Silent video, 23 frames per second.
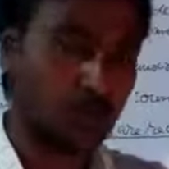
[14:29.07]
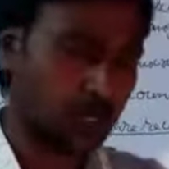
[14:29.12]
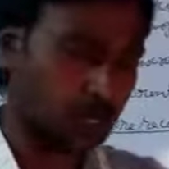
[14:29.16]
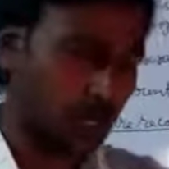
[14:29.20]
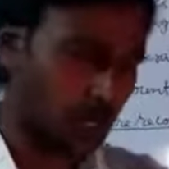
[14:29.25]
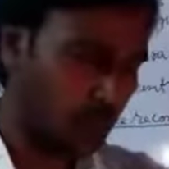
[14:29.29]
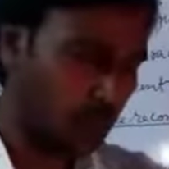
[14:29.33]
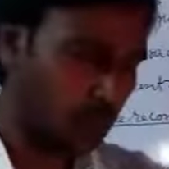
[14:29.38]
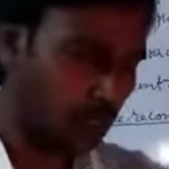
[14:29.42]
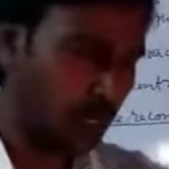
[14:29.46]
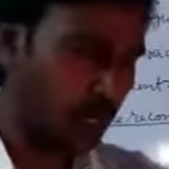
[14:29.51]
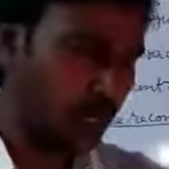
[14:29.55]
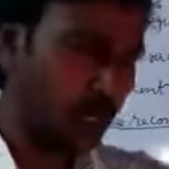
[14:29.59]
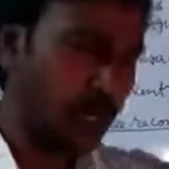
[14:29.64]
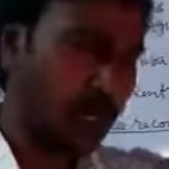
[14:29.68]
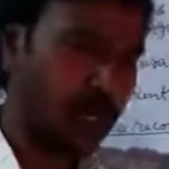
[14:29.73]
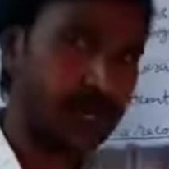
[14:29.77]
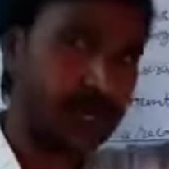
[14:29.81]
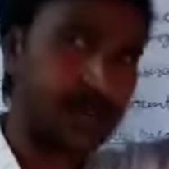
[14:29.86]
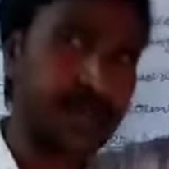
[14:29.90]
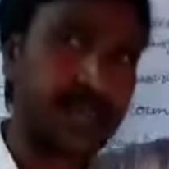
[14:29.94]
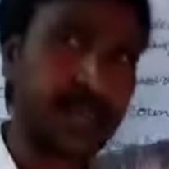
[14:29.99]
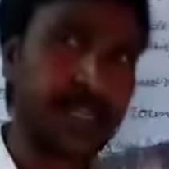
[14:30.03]
down
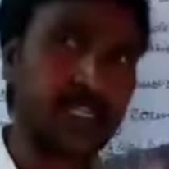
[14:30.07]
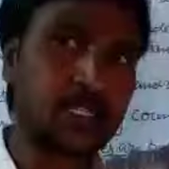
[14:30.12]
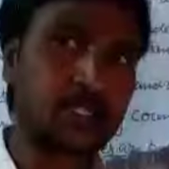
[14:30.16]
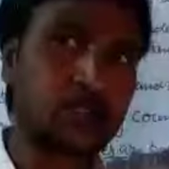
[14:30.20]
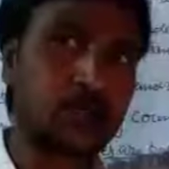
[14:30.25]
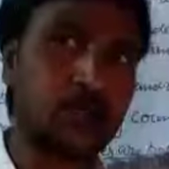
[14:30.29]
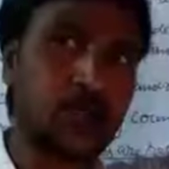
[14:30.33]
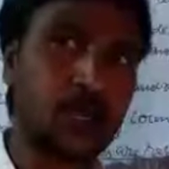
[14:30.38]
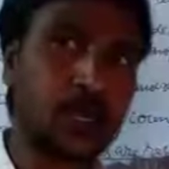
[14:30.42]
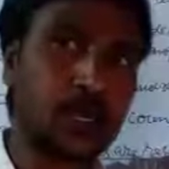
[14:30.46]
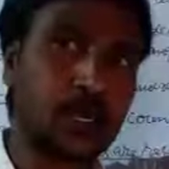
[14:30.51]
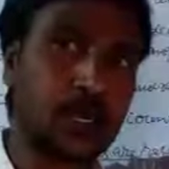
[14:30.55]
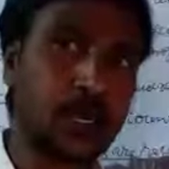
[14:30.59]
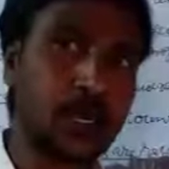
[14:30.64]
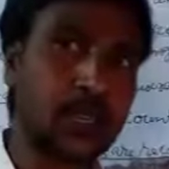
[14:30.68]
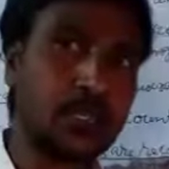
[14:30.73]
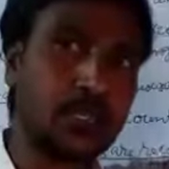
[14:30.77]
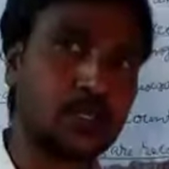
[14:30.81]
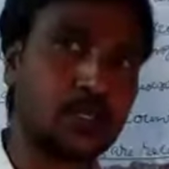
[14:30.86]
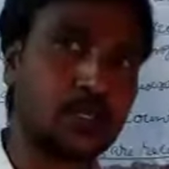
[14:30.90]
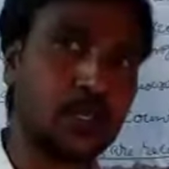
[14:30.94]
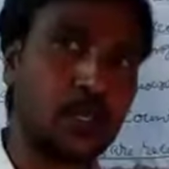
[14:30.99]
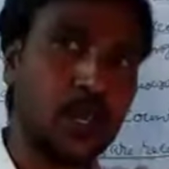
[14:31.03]
and hands were
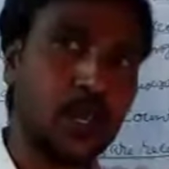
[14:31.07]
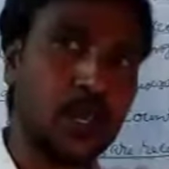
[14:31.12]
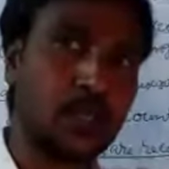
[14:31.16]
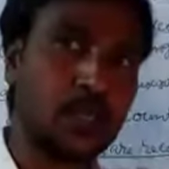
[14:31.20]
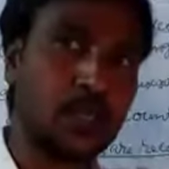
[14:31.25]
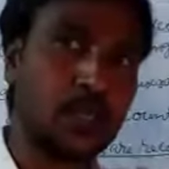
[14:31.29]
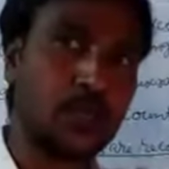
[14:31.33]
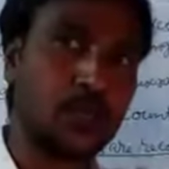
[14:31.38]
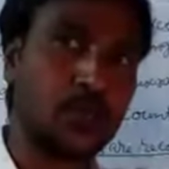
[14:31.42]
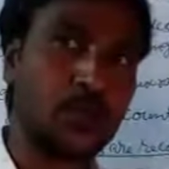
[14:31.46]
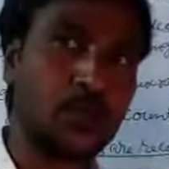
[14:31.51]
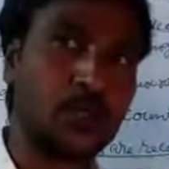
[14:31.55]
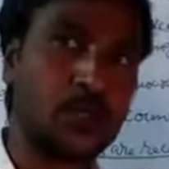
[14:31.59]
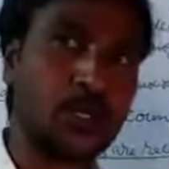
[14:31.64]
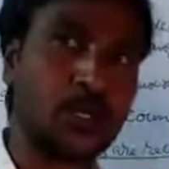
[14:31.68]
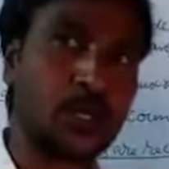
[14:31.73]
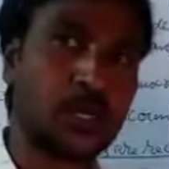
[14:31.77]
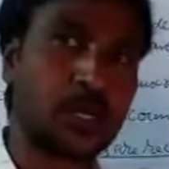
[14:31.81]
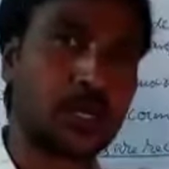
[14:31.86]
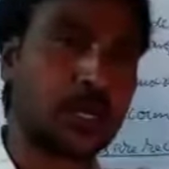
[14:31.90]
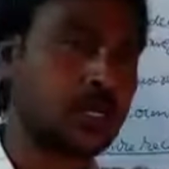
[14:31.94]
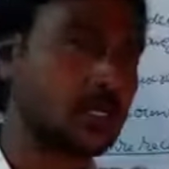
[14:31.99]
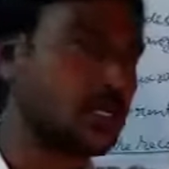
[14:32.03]
raised, and with
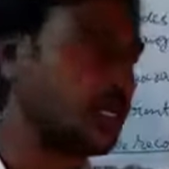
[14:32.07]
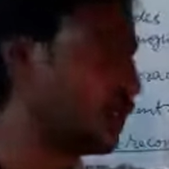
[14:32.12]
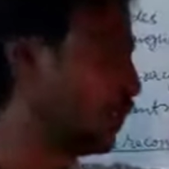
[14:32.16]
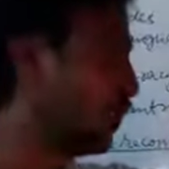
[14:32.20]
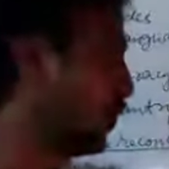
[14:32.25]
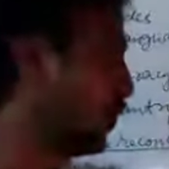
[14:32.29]
the raised